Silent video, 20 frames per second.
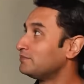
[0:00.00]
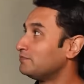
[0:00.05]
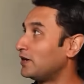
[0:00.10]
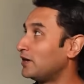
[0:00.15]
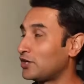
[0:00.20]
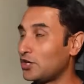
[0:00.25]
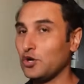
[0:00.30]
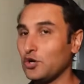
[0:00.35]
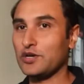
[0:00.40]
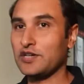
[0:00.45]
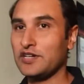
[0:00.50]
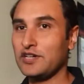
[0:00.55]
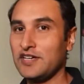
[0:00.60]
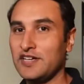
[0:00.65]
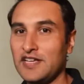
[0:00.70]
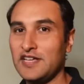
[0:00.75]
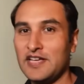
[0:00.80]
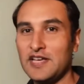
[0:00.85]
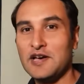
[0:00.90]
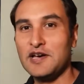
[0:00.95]
But look,
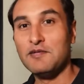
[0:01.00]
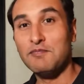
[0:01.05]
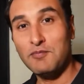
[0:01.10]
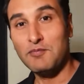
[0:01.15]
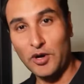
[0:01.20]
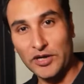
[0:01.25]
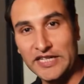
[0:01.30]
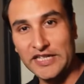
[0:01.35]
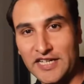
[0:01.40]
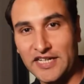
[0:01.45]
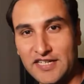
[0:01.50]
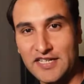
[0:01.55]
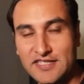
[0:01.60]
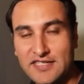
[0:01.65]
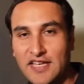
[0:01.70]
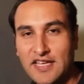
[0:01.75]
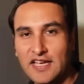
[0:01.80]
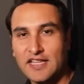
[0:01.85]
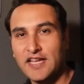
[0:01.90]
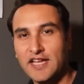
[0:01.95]
monitors.